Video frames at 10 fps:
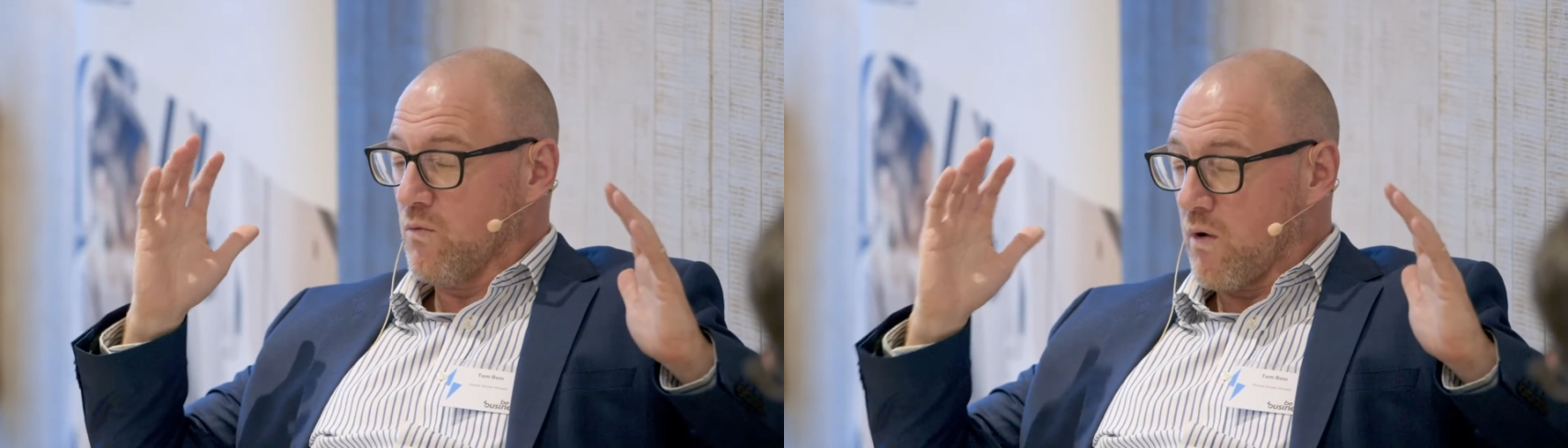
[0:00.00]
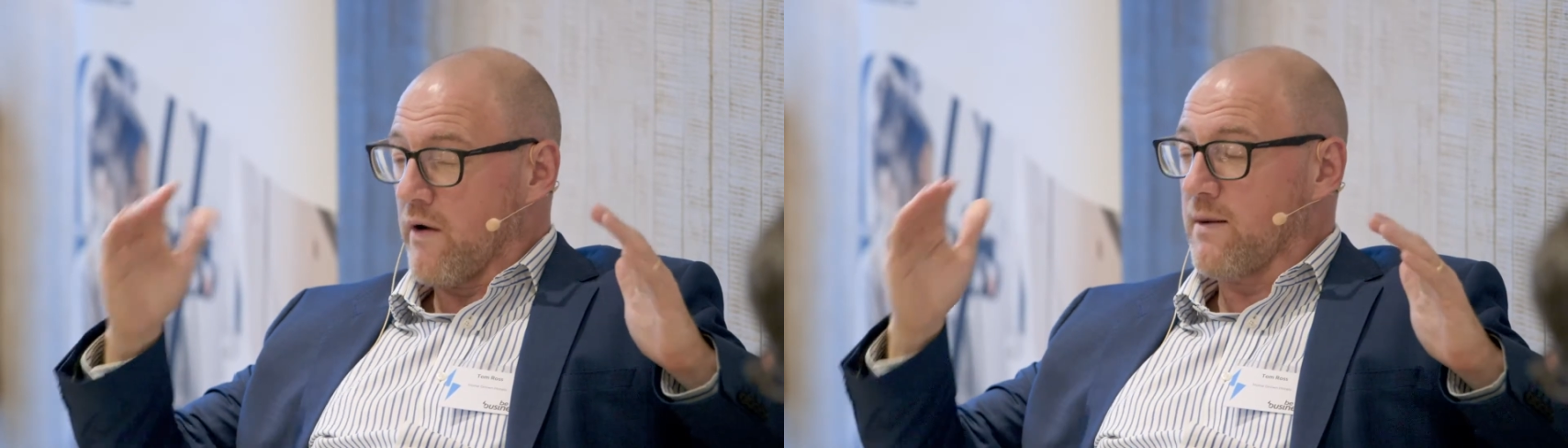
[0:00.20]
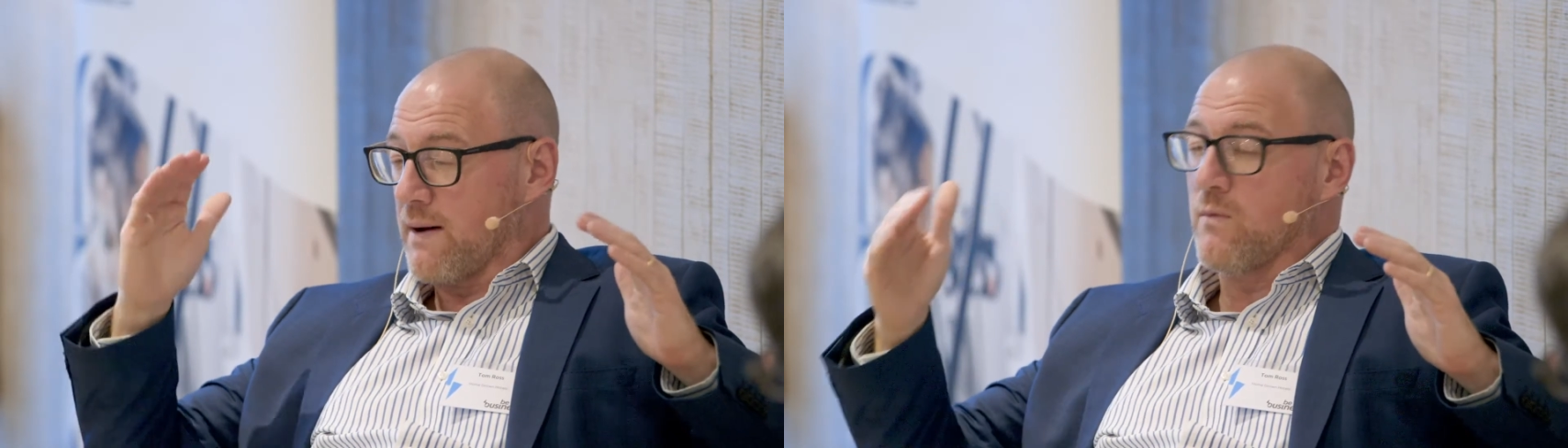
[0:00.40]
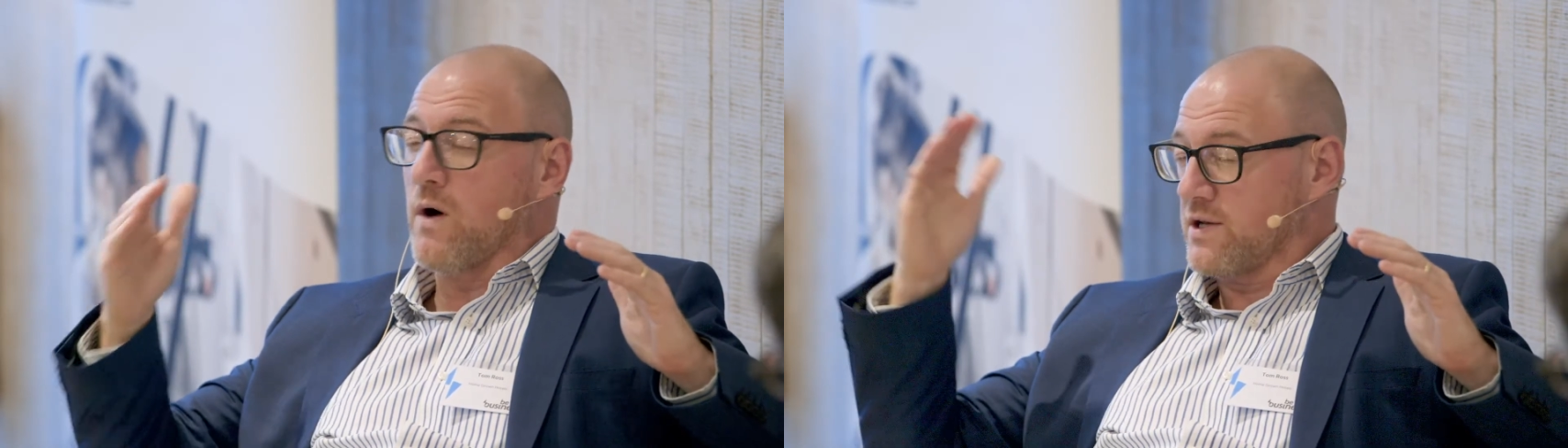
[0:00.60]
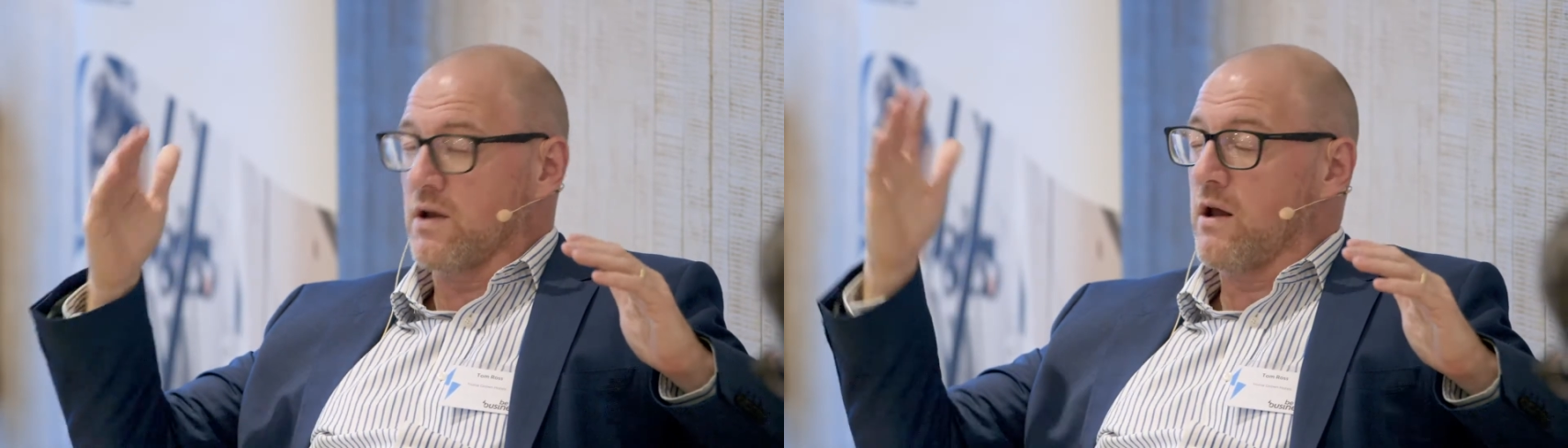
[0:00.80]
worried about
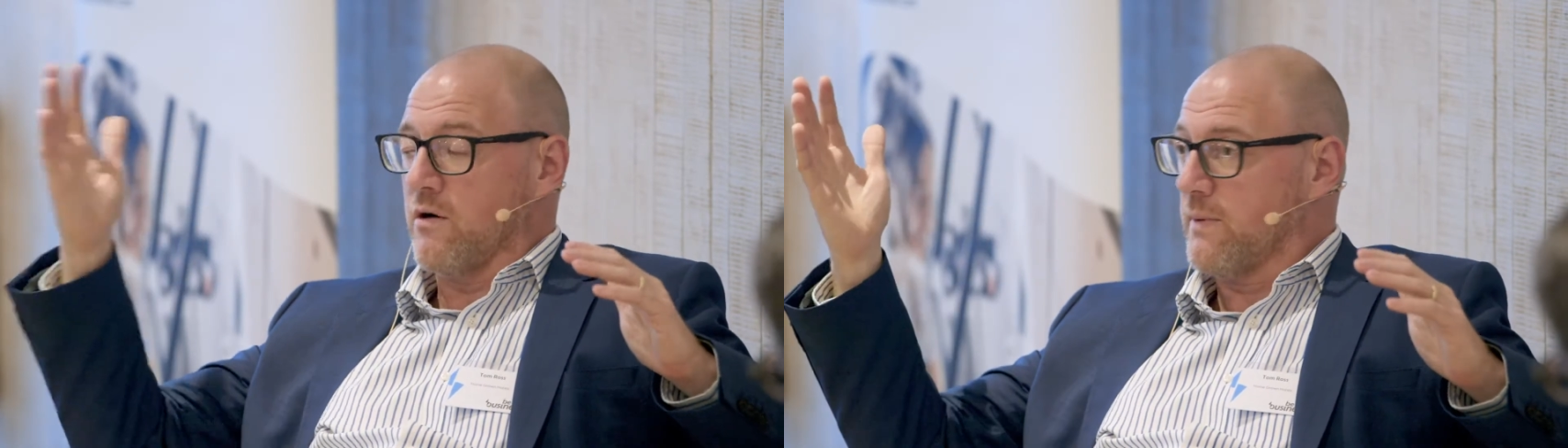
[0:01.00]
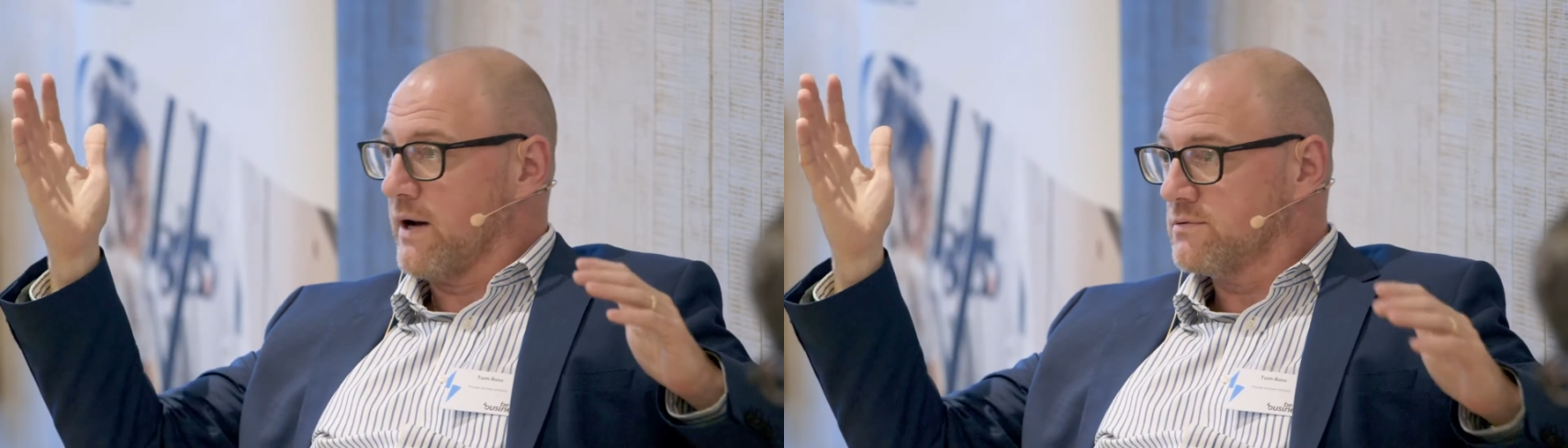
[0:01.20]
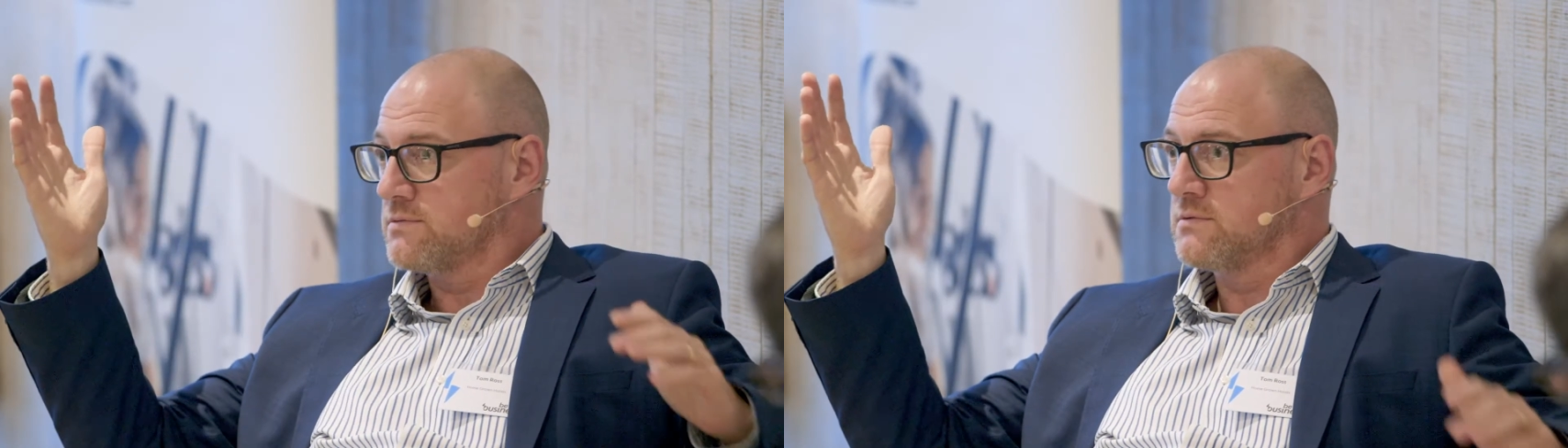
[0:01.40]
what I don't know about.